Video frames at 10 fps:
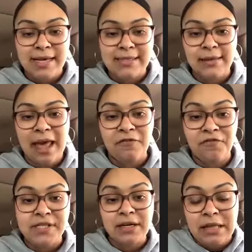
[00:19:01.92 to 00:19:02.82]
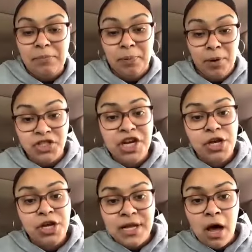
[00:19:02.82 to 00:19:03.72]
as in like physically punishing
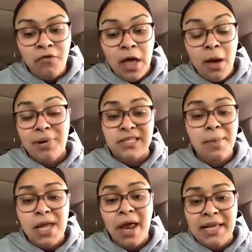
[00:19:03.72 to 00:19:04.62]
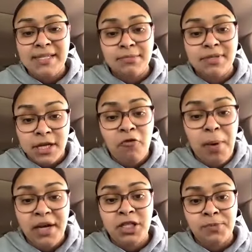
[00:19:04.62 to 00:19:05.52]
yourself, but some of y'all need some self
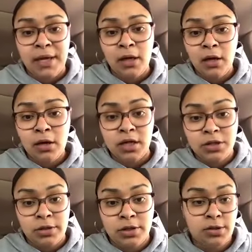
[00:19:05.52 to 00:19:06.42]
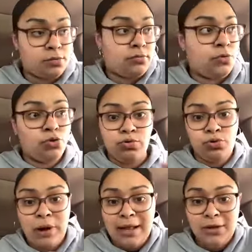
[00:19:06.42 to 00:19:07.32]
punishment because because you
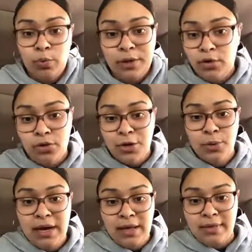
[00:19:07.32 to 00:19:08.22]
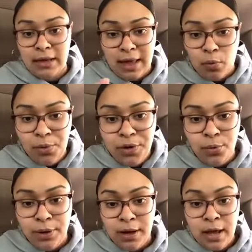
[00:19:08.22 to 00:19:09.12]
you're not doing you're not doing anything. Like what we
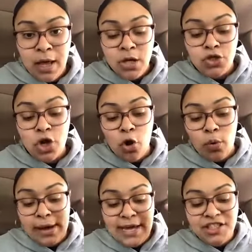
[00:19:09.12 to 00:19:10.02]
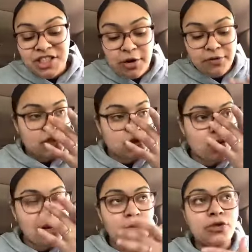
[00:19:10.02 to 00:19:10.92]
doing? So he shared the story,
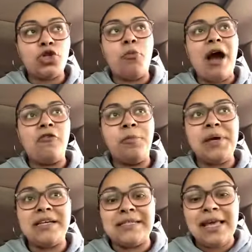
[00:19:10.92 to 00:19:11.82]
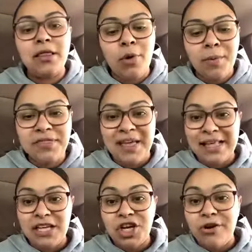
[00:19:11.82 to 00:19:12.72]
and it was so powerful because in the moment that
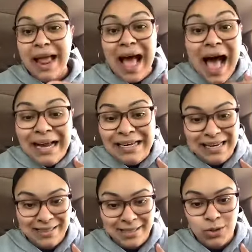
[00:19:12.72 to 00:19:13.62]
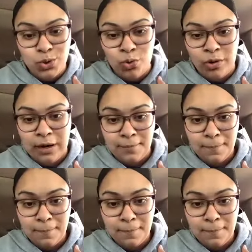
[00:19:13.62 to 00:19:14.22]
they shared it, I needed this story.